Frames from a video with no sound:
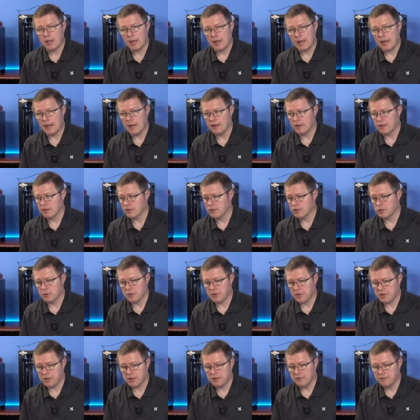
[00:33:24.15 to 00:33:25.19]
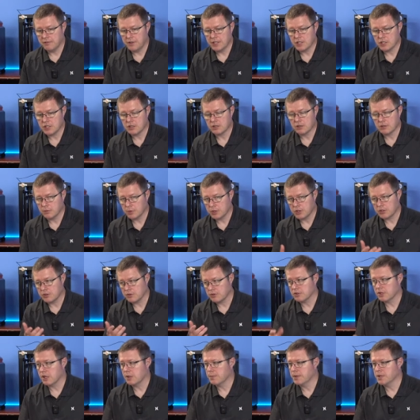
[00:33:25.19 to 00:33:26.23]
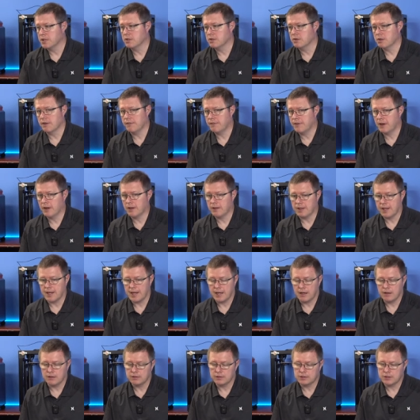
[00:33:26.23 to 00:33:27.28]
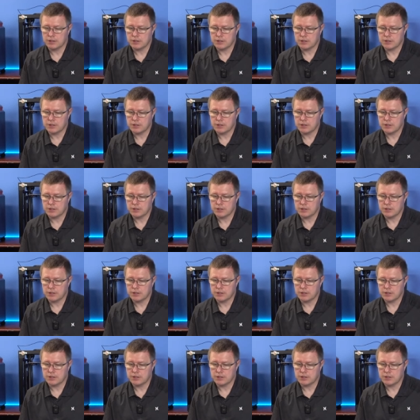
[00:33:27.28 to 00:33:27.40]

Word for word: and do a thin feature, which you saw me do. I figured that out.